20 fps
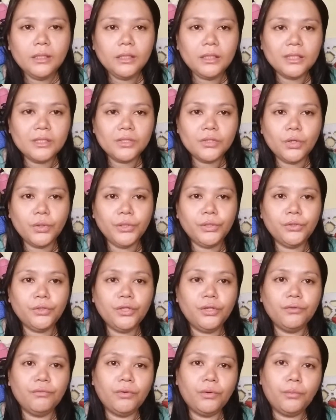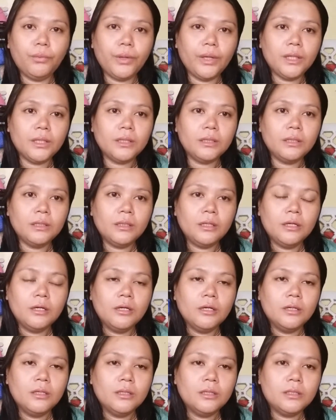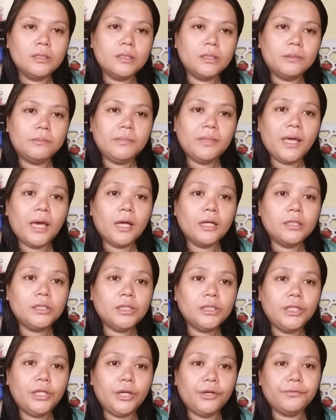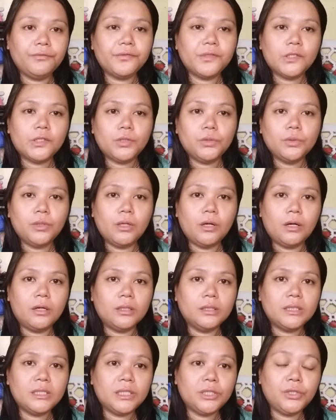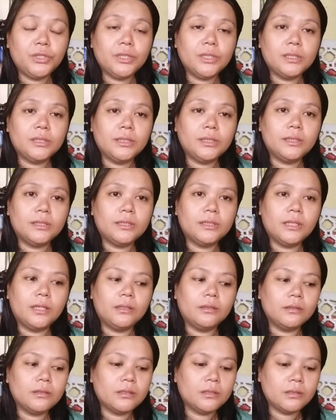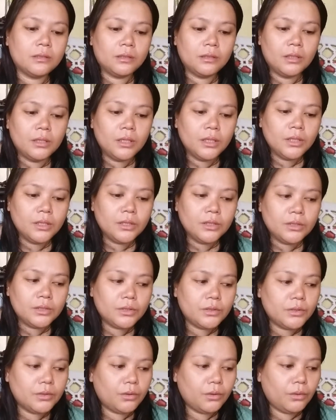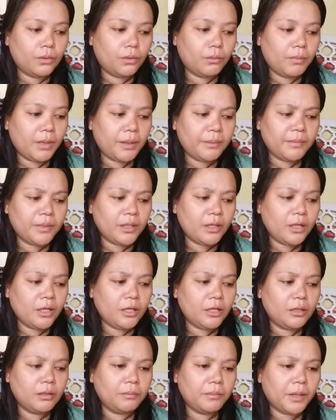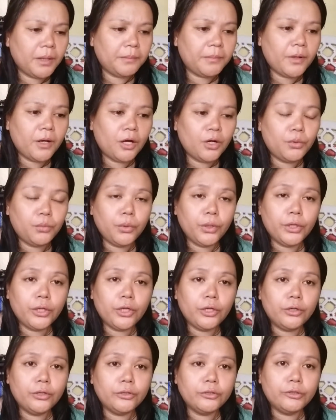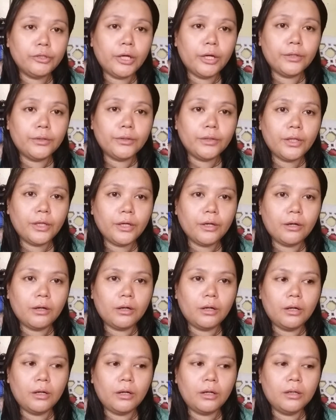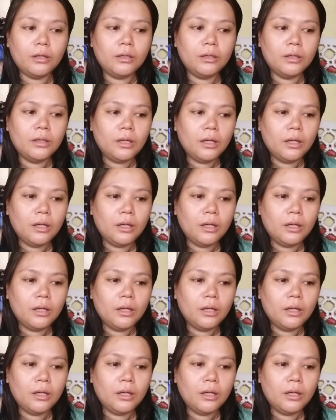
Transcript: he's going to give away some cash gifts to the senior citizens. So Mama and Papa are working on that. They are